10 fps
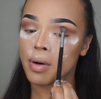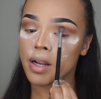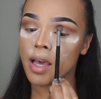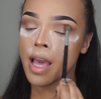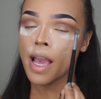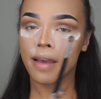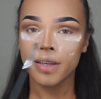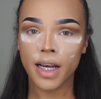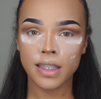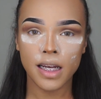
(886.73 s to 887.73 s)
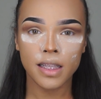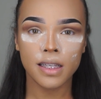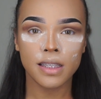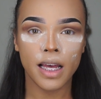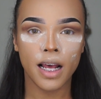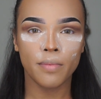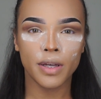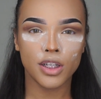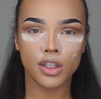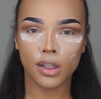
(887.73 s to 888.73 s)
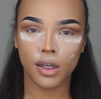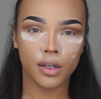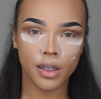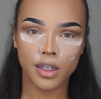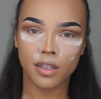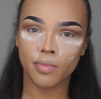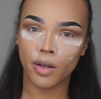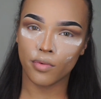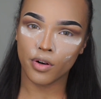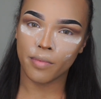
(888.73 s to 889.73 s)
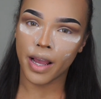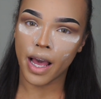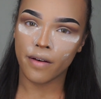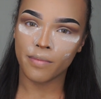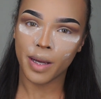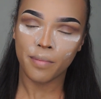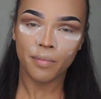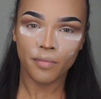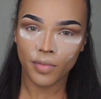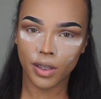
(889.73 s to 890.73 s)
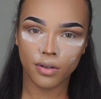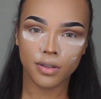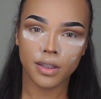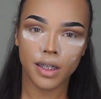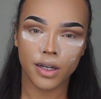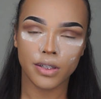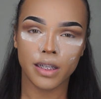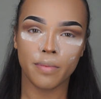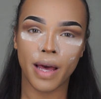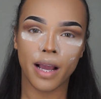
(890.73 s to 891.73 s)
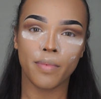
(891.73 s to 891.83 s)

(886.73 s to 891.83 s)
But if you guys like this setup, it's literally just my room. I have my little stickers in the back.